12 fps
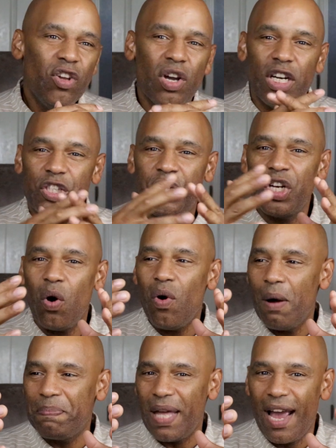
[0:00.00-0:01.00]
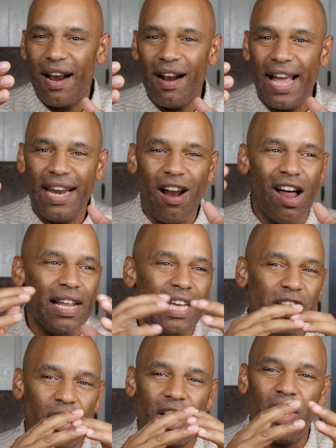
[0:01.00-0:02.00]
You're going to show up there and
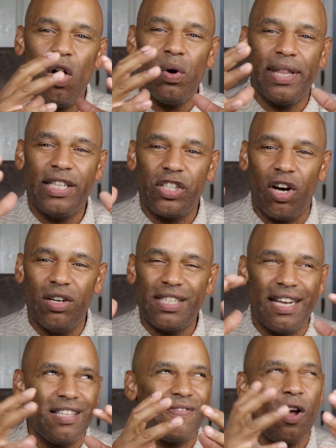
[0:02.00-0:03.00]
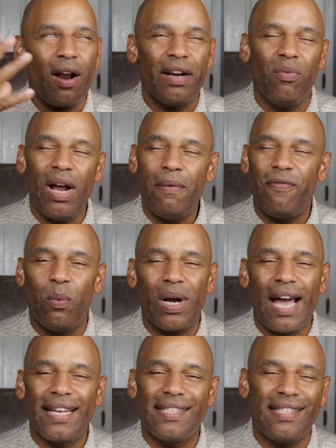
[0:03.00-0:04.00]
you're going to go to the church in Saudi Arabia, from
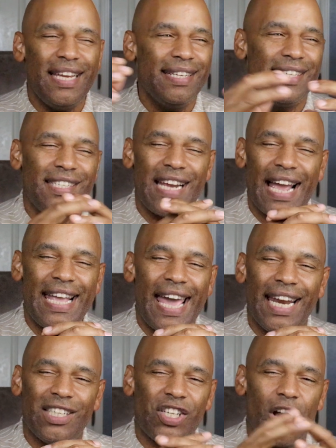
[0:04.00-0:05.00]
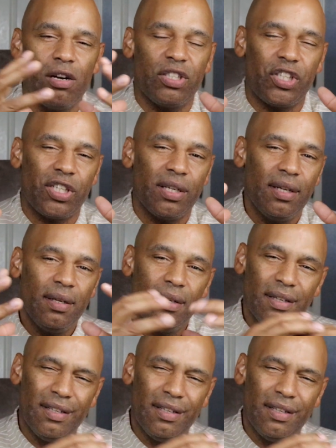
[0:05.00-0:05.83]
what I can see, is a gigantic church.